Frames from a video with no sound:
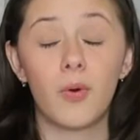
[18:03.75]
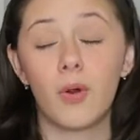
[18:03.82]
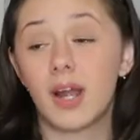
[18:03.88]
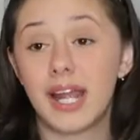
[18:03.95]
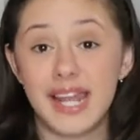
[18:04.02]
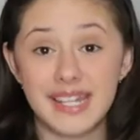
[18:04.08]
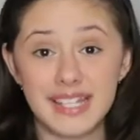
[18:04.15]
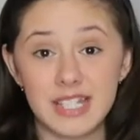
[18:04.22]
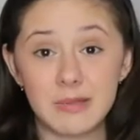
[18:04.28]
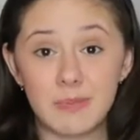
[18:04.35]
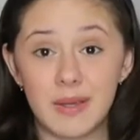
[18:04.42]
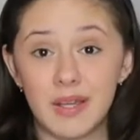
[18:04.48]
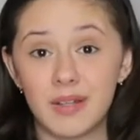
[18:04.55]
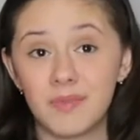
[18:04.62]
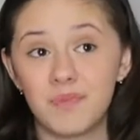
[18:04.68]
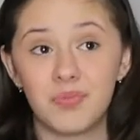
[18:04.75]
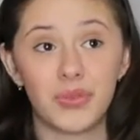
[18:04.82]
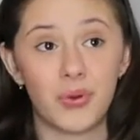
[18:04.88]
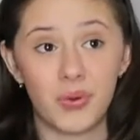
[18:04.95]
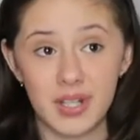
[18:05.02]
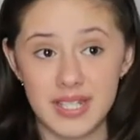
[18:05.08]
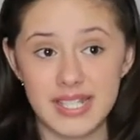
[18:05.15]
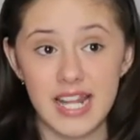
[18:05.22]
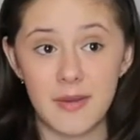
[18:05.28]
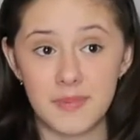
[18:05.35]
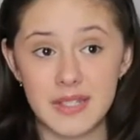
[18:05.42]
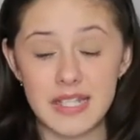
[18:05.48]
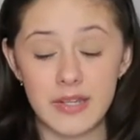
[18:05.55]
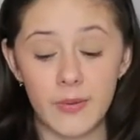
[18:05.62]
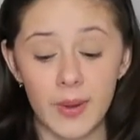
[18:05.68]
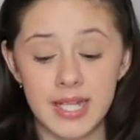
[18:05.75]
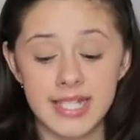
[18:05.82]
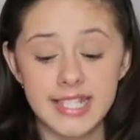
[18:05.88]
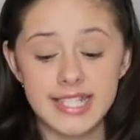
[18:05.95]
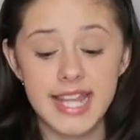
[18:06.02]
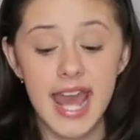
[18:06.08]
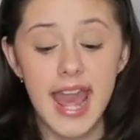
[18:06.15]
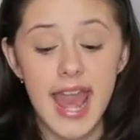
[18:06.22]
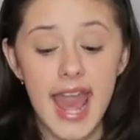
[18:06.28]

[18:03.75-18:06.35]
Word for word: or a spin or a step sequence